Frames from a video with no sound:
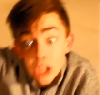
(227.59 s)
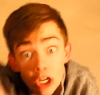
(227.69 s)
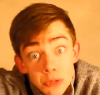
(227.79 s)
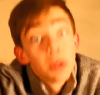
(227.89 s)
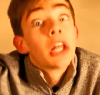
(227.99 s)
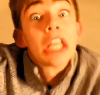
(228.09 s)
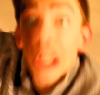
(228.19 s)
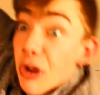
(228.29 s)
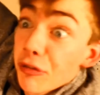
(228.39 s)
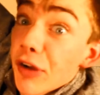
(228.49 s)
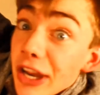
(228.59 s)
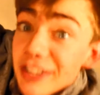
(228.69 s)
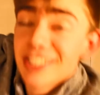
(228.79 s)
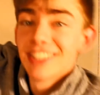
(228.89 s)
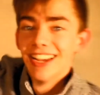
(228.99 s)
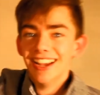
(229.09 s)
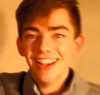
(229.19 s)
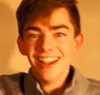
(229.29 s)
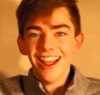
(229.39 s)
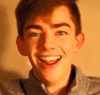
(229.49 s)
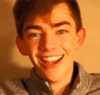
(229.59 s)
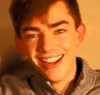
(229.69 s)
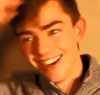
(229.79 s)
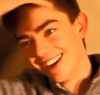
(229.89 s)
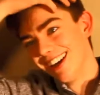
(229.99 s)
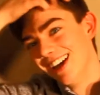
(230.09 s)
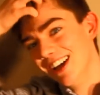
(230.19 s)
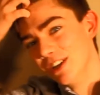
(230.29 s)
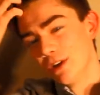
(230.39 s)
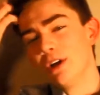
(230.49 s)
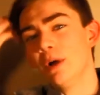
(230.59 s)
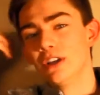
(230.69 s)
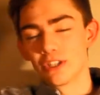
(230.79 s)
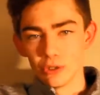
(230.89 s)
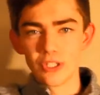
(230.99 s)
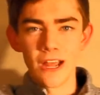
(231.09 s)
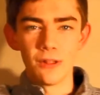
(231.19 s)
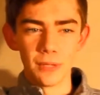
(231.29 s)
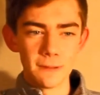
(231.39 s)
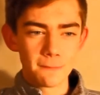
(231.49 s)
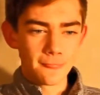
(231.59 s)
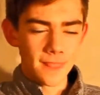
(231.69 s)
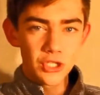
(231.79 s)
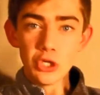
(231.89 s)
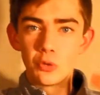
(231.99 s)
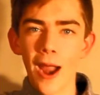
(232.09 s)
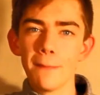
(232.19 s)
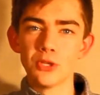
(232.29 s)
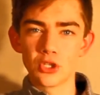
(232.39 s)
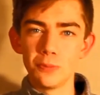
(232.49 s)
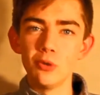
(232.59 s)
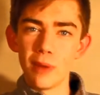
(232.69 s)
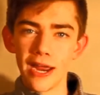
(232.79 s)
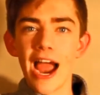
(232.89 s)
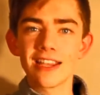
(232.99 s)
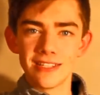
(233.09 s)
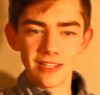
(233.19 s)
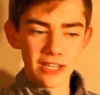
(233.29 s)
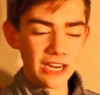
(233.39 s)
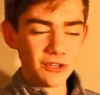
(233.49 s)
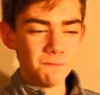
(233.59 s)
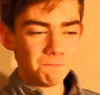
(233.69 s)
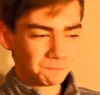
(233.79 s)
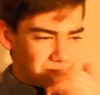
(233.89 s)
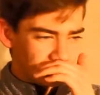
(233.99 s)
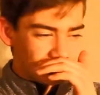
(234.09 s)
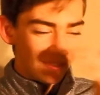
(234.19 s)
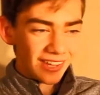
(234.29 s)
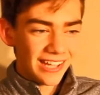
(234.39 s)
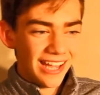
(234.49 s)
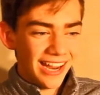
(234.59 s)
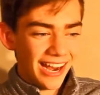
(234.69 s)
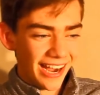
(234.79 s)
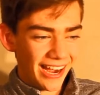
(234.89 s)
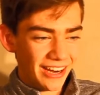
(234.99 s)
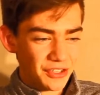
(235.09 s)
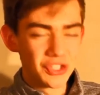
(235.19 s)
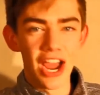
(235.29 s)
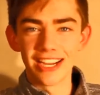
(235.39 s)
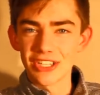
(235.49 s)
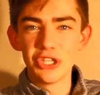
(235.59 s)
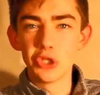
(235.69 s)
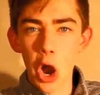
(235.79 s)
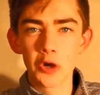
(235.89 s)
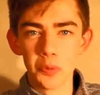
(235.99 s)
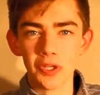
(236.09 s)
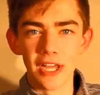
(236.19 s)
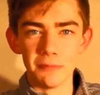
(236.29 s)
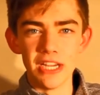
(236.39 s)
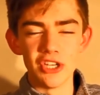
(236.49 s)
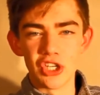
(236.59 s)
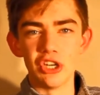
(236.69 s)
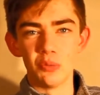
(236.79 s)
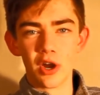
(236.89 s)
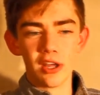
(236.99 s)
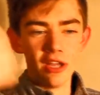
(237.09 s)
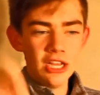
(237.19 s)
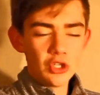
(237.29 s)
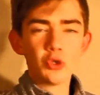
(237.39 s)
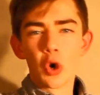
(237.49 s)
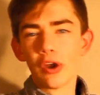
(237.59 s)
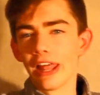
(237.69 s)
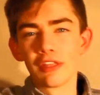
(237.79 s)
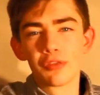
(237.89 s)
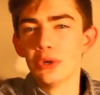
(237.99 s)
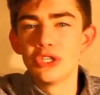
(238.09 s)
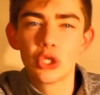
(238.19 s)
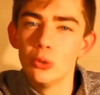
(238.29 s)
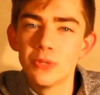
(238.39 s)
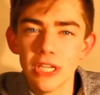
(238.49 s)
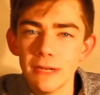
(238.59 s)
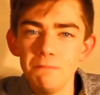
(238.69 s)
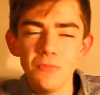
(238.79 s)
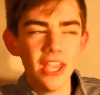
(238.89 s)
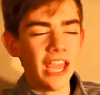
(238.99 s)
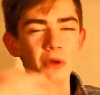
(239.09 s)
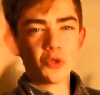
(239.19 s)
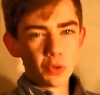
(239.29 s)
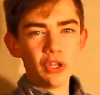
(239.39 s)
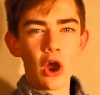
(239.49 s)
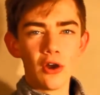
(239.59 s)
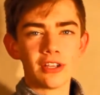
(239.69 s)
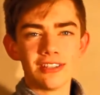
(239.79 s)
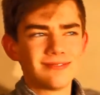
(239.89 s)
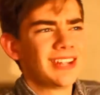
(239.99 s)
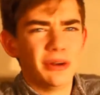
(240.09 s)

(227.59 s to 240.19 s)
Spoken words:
customer, like in their face. So anyways, she was telling me she grabbed the spoon by accident, and I guess she was awkward like me, and she didn't want to. She was already like 3 scoops in, and it was really hard because, you